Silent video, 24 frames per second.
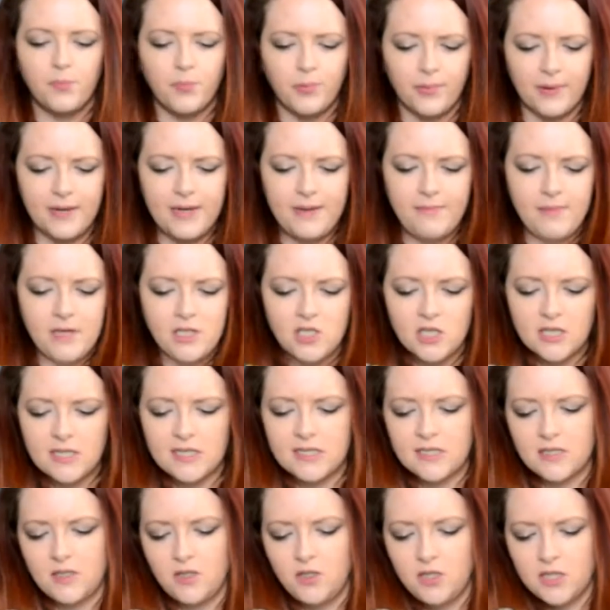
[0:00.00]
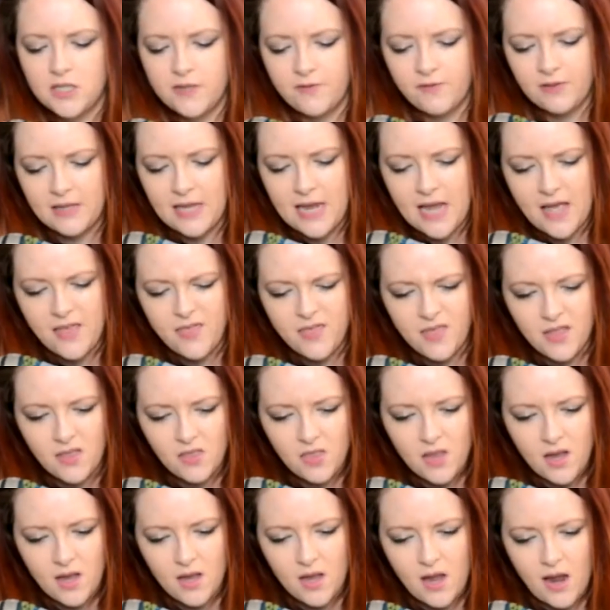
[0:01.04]
pretty much exclusively. I
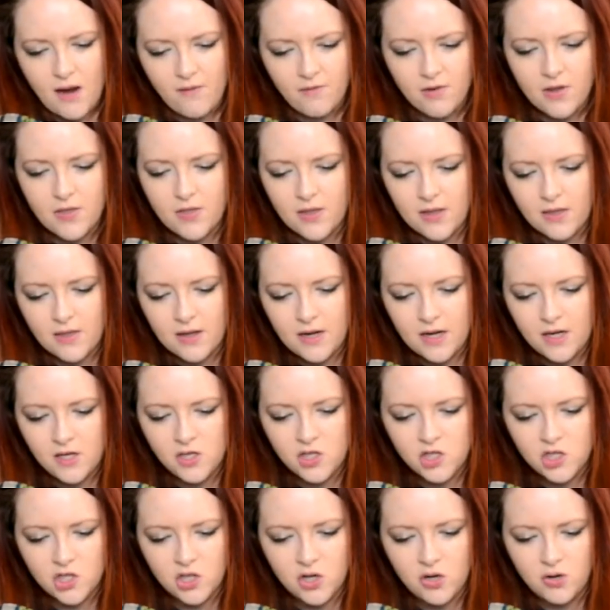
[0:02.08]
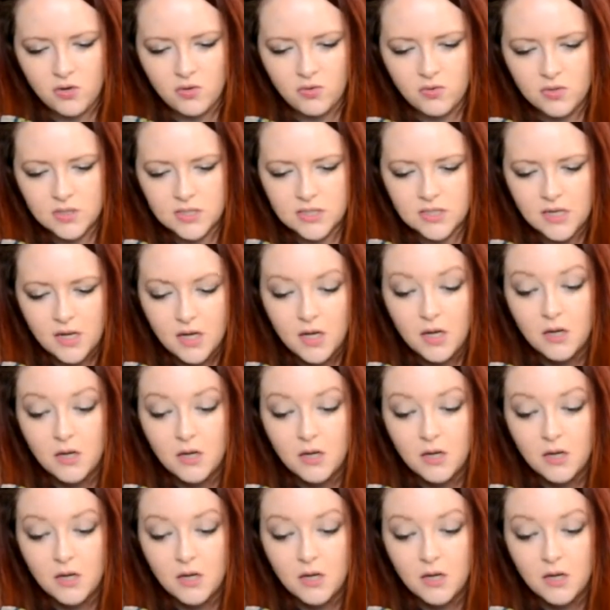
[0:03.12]
think that everything that I chose